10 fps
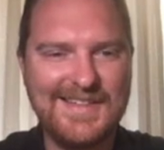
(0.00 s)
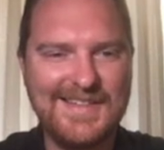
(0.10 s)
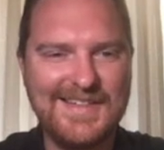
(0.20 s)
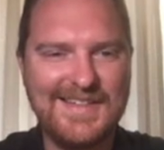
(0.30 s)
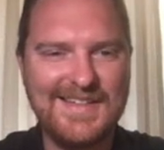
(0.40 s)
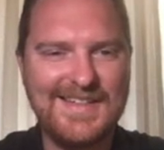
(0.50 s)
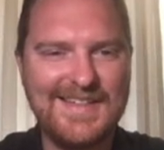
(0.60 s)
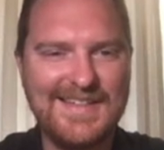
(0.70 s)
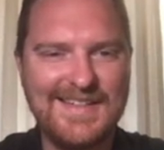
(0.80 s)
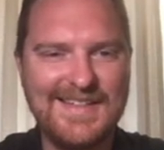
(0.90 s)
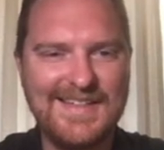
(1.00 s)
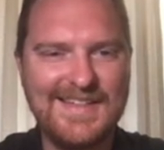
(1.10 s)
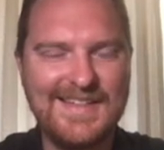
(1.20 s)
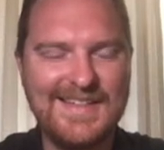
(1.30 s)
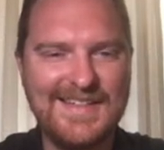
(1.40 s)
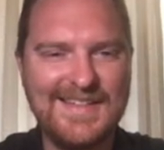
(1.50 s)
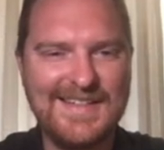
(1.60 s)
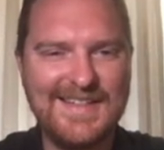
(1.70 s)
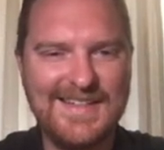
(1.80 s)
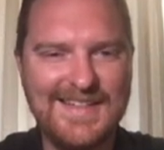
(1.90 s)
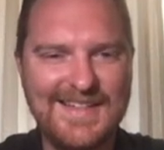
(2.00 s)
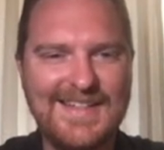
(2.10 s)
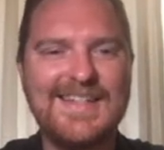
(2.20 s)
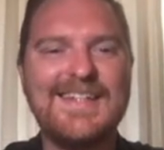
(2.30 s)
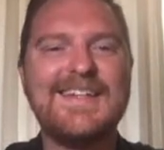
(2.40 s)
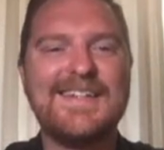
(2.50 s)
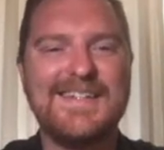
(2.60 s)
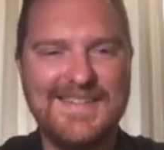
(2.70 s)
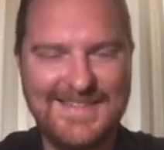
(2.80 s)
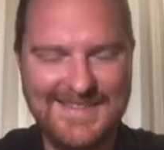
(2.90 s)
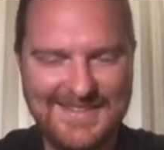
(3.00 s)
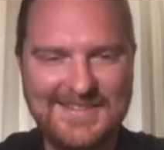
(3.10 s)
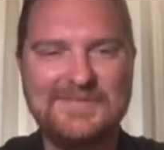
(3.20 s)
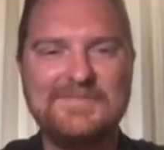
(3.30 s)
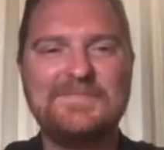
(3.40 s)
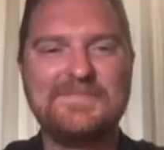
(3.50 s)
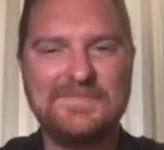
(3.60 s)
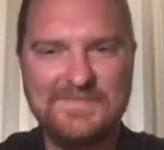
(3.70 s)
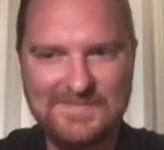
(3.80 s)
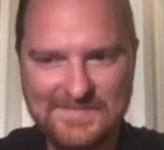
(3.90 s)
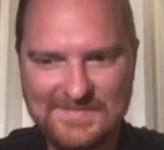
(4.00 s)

No words are spoken by the person on screen.